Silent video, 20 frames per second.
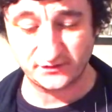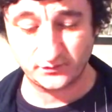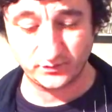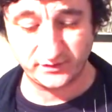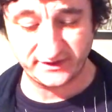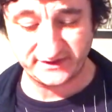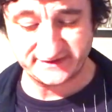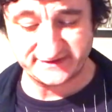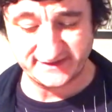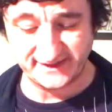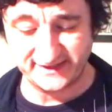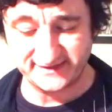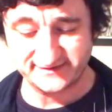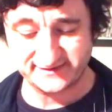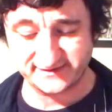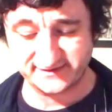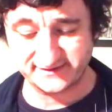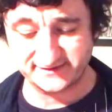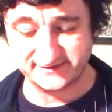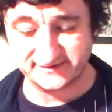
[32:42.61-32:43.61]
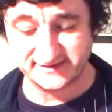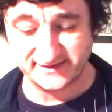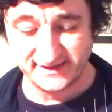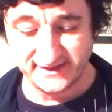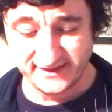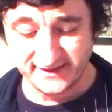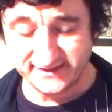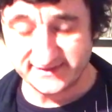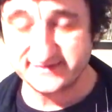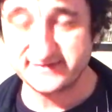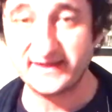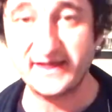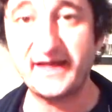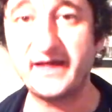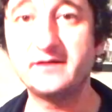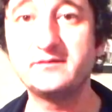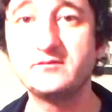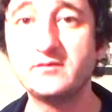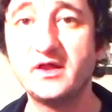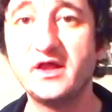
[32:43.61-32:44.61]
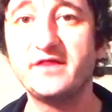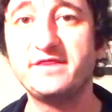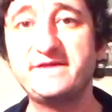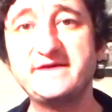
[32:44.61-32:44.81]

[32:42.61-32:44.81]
So what he says is that